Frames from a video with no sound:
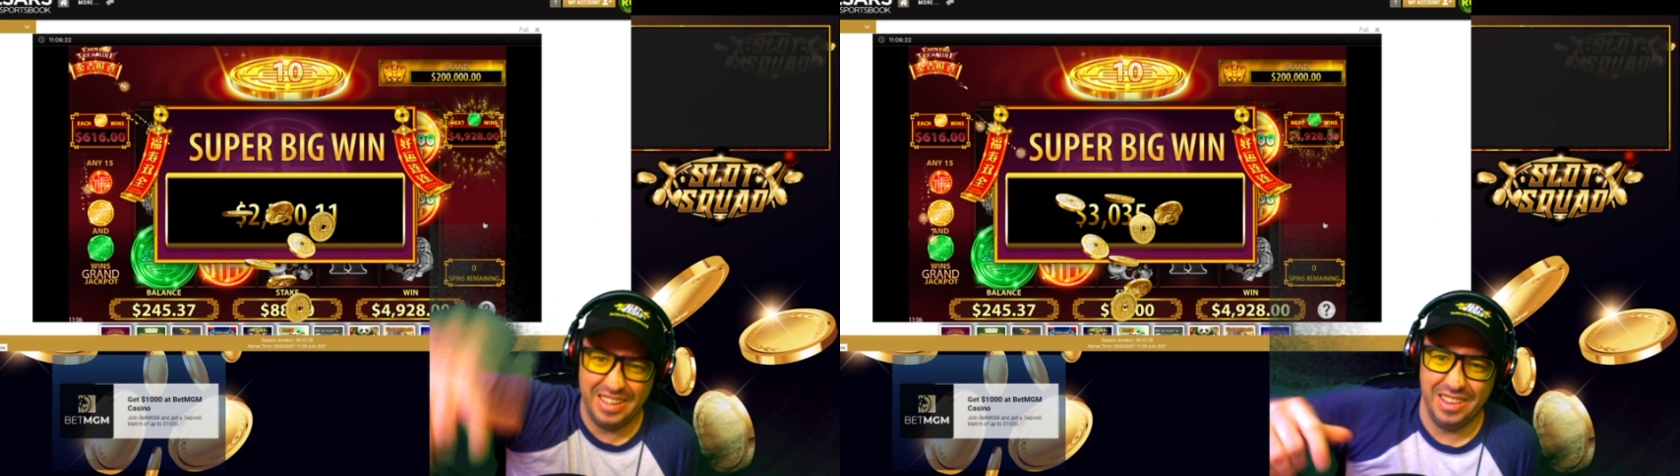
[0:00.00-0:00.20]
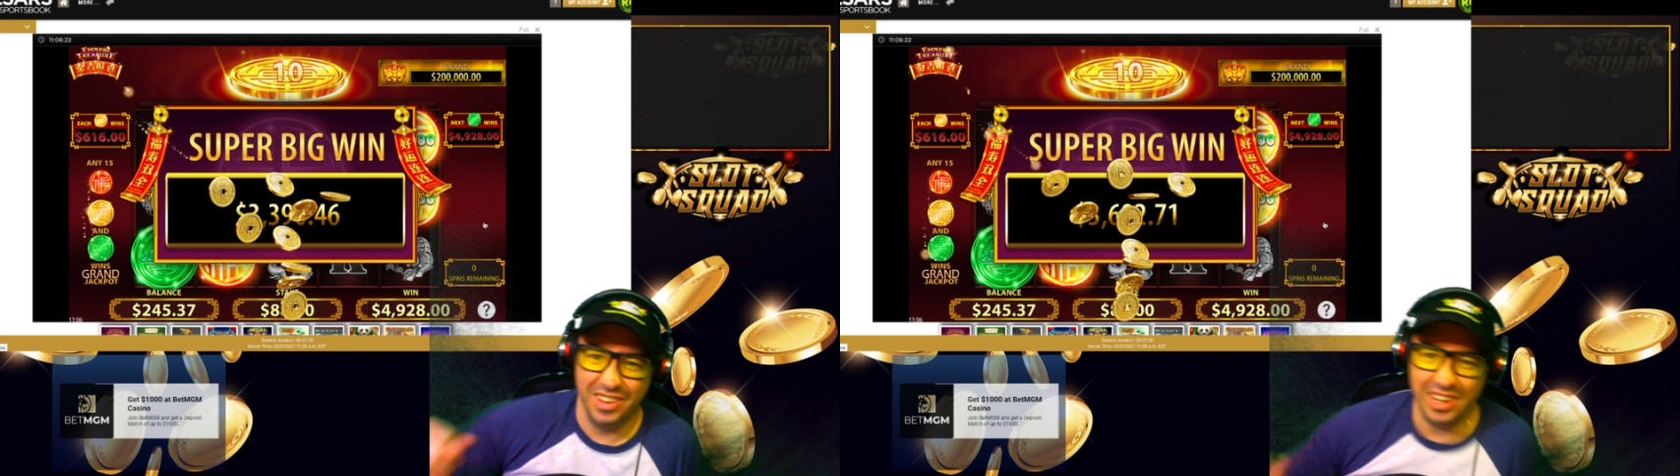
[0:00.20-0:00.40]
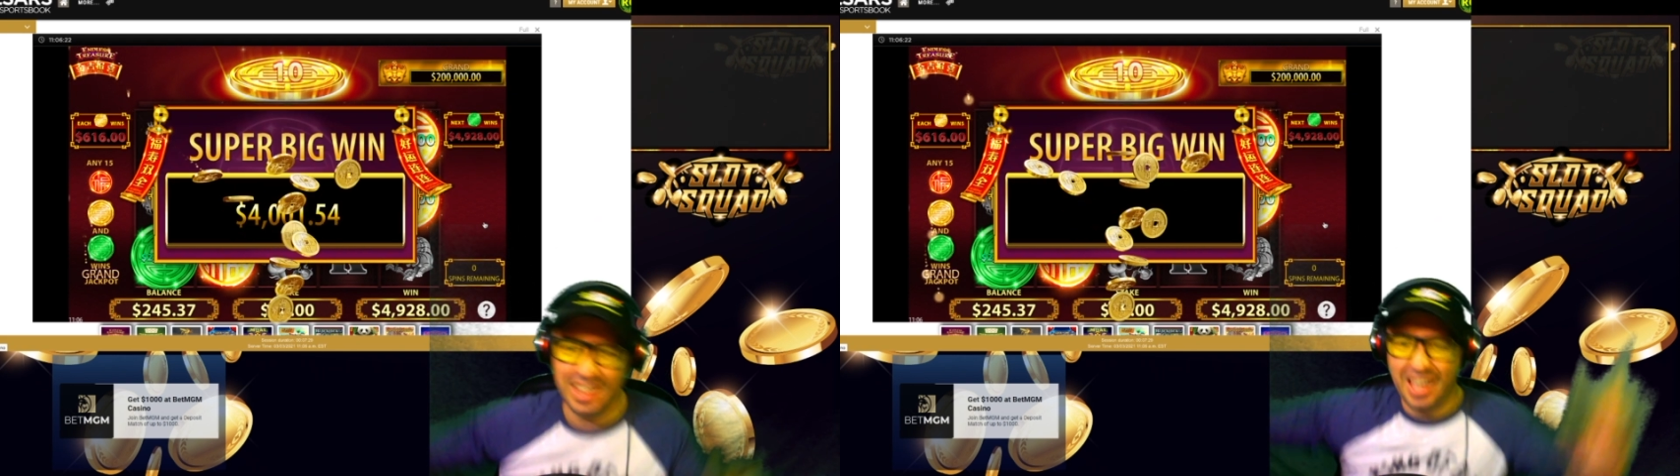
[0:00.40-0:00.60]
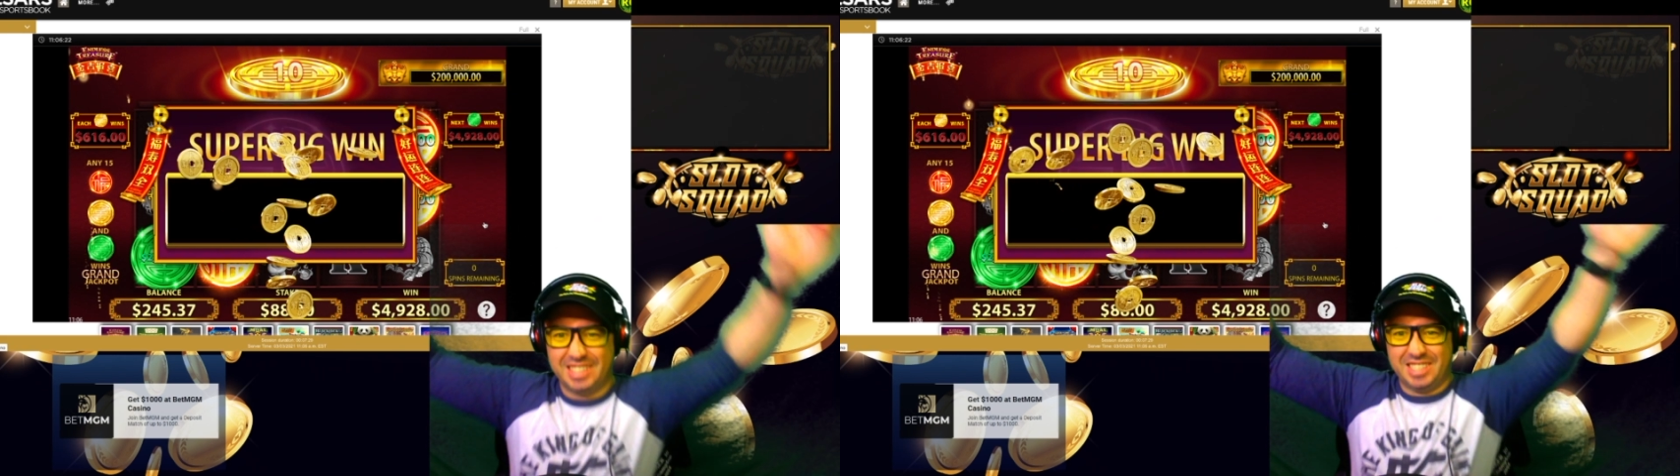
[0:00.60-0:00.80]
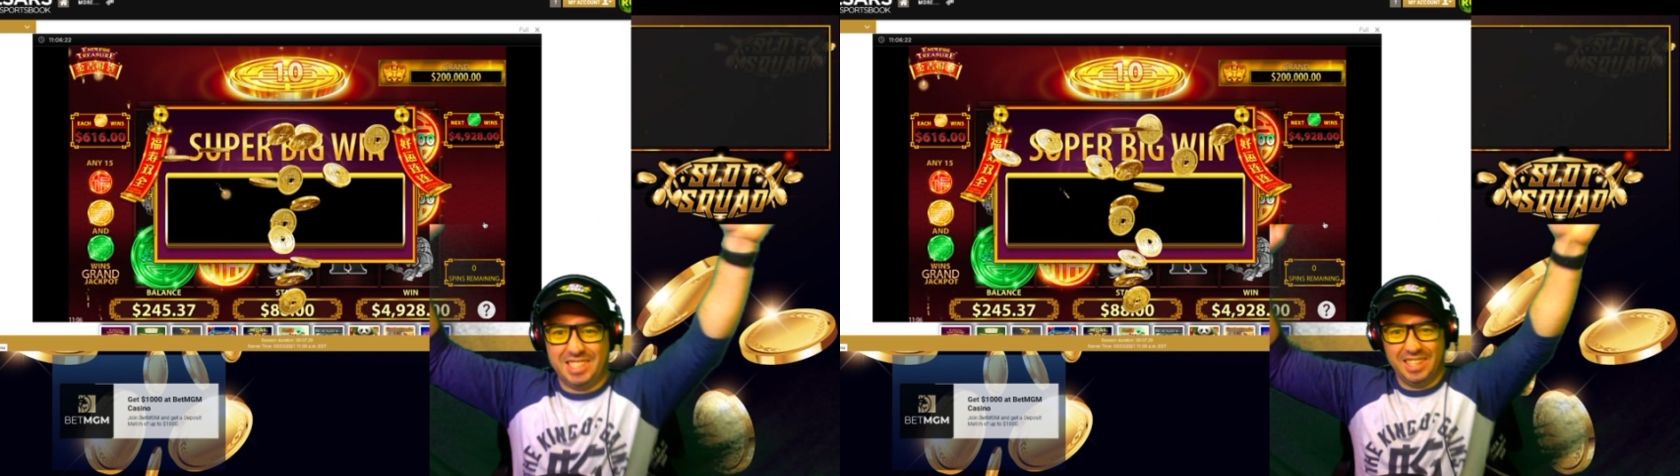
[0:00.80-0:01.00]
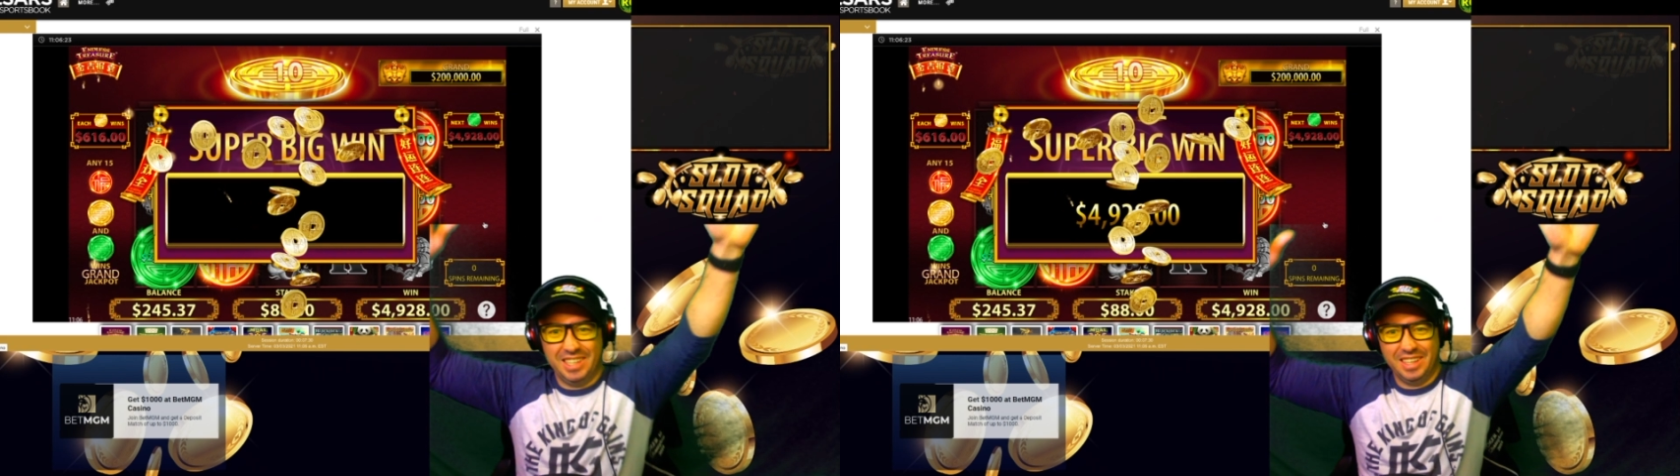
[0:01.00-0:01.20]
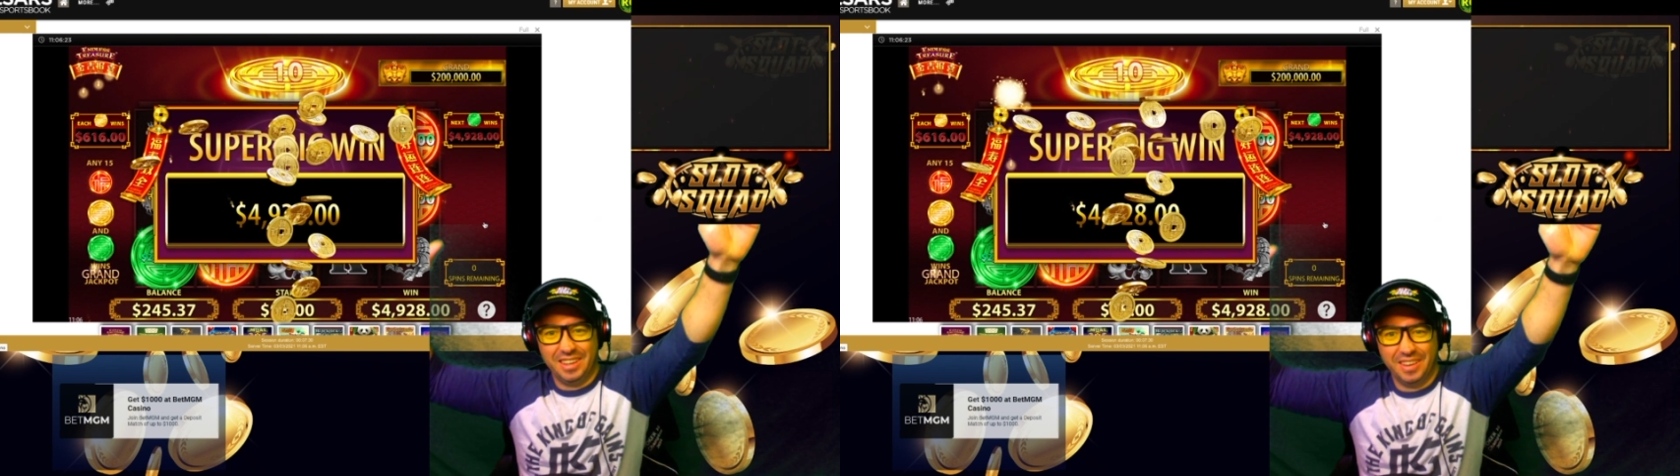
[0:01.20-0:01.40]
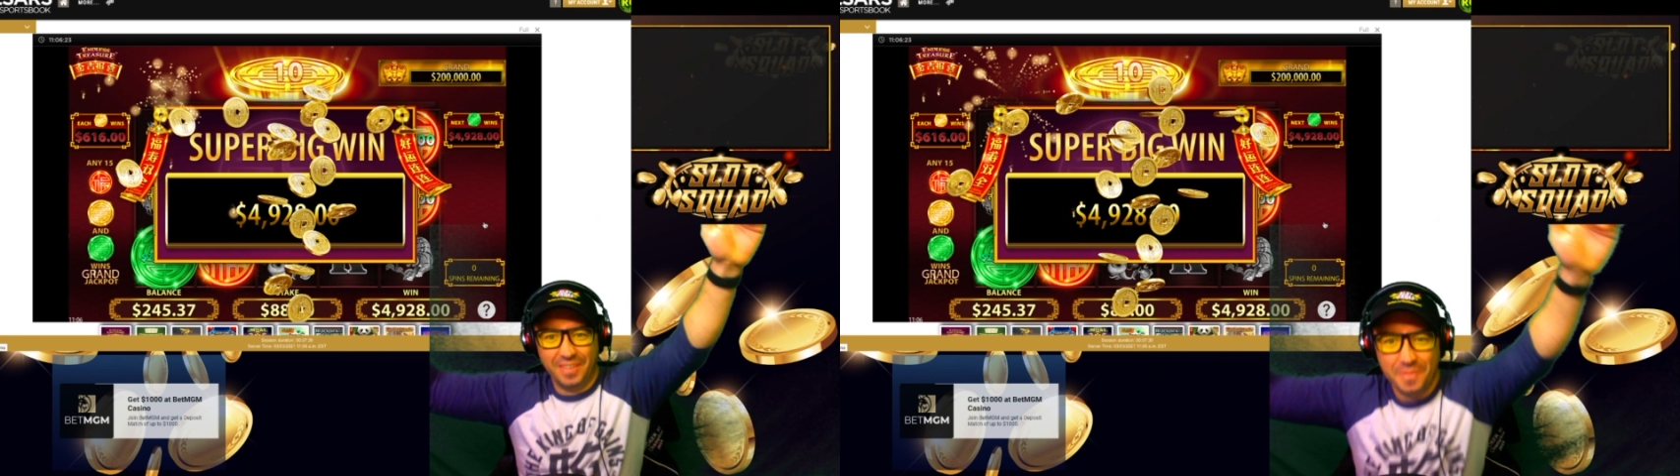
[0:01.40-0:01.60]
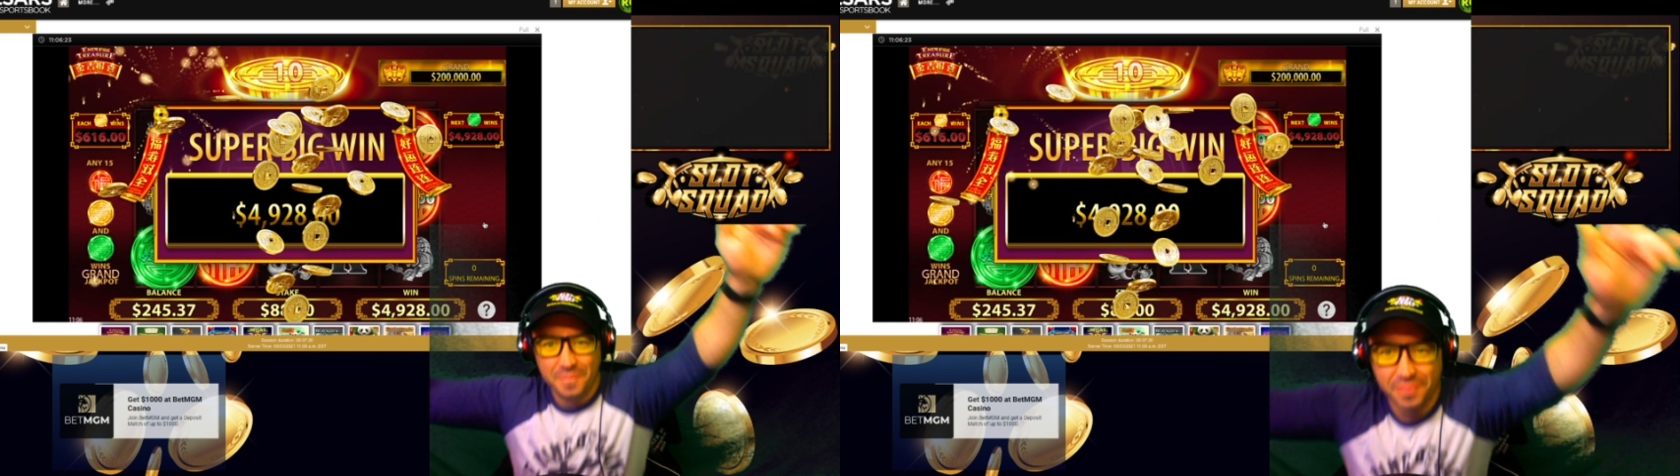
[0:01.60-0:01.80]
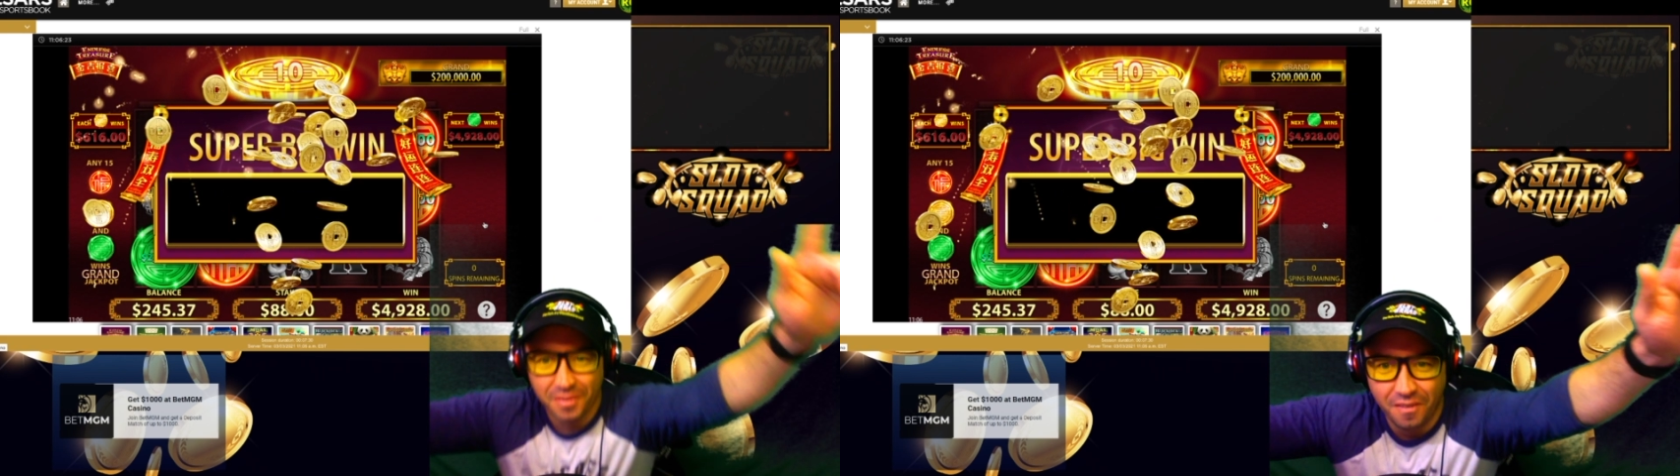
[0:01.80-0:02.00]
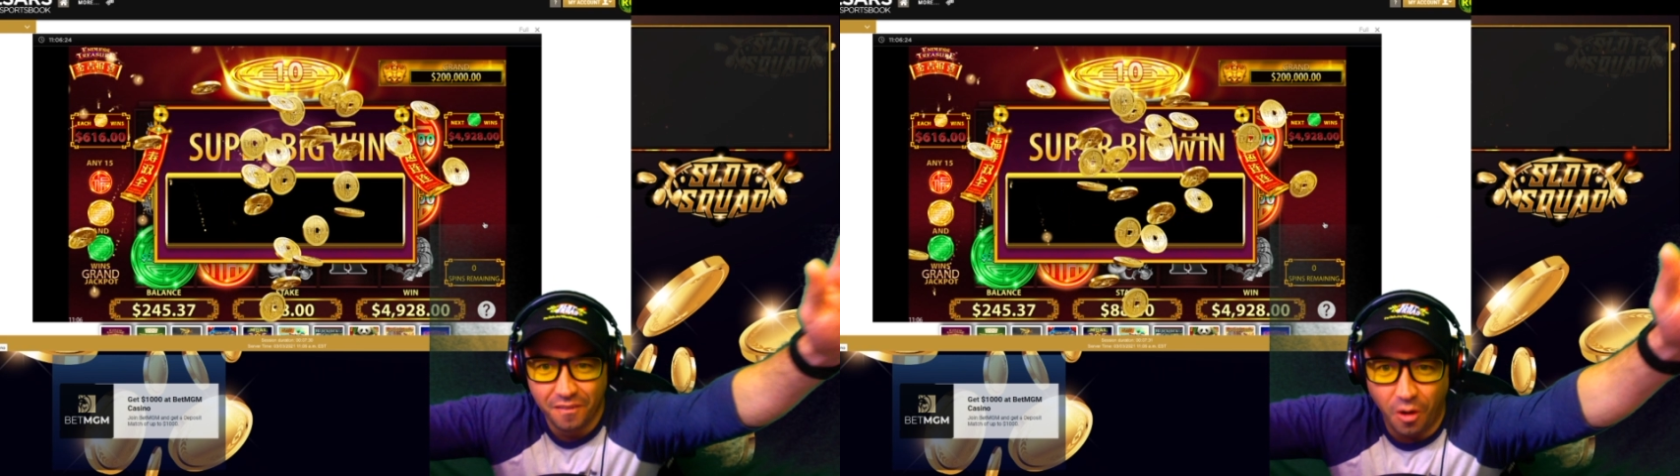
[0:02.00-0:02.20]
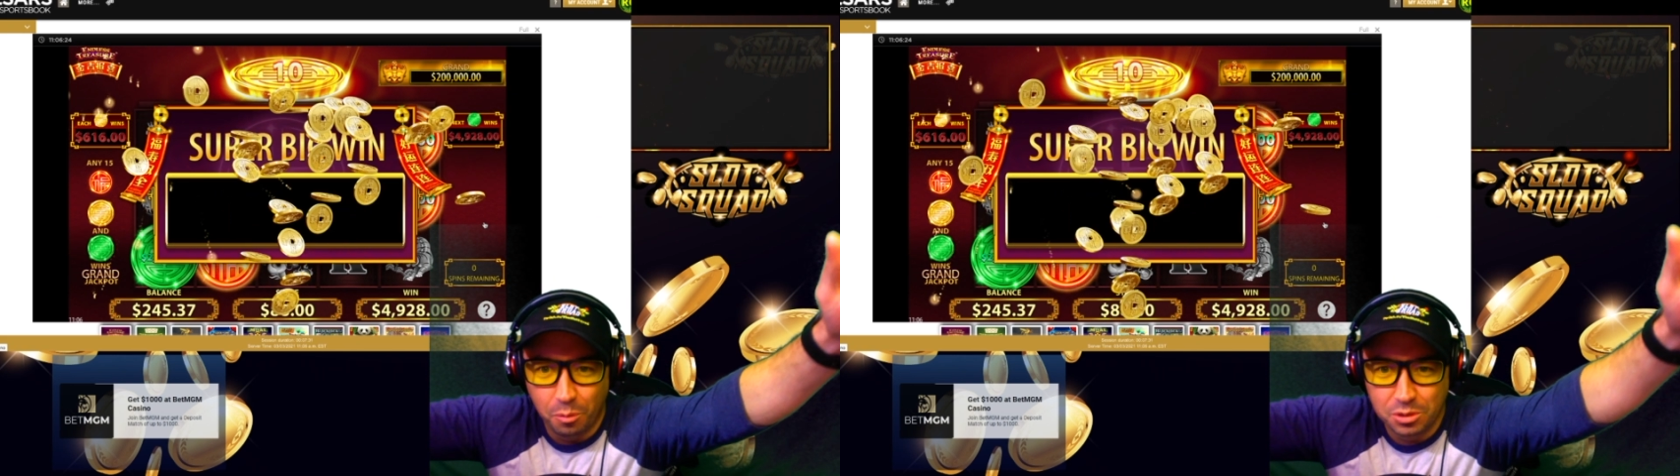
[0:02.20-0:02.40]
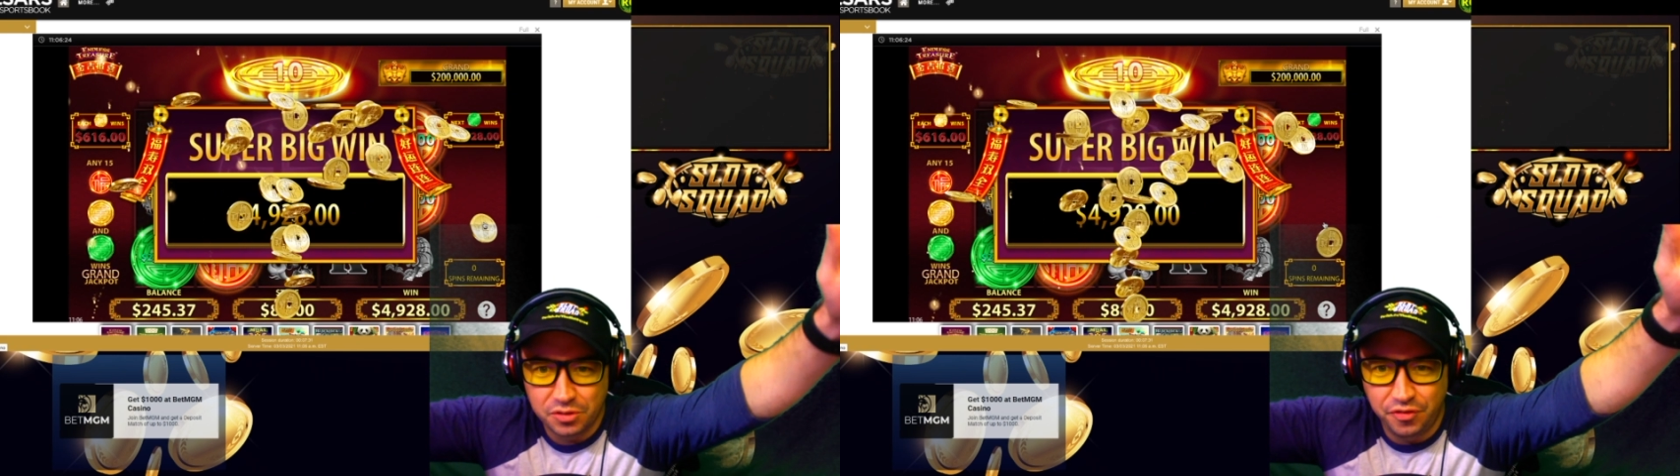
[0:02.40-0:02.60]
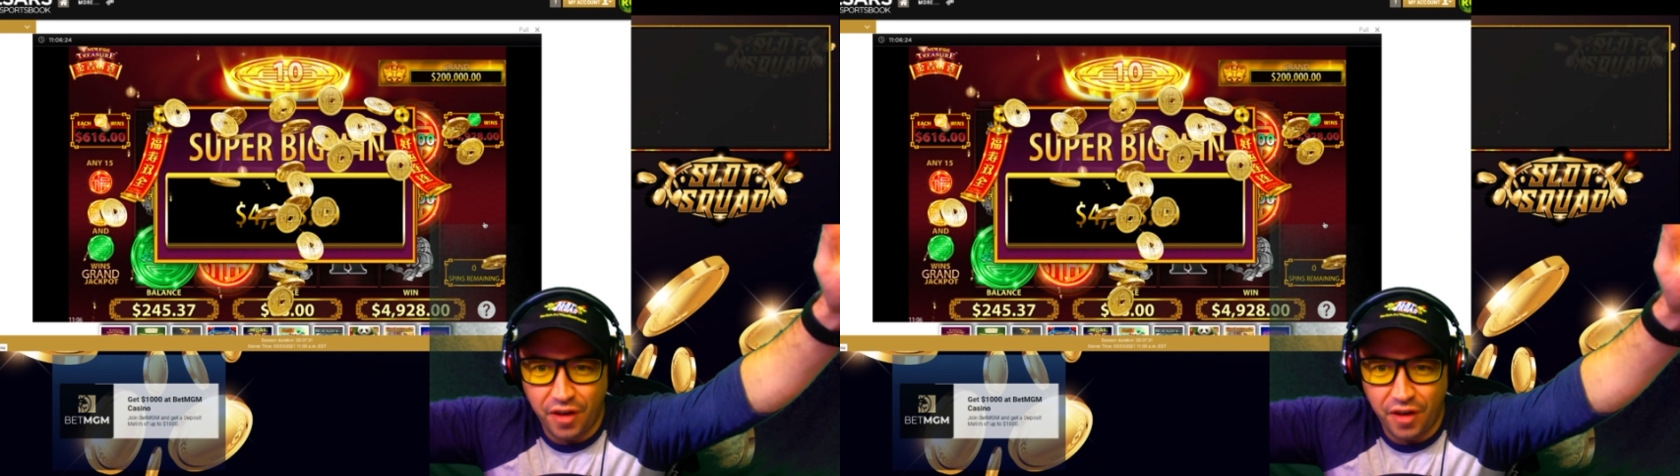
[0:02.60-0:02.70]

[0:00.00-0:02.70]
Look at this! Almost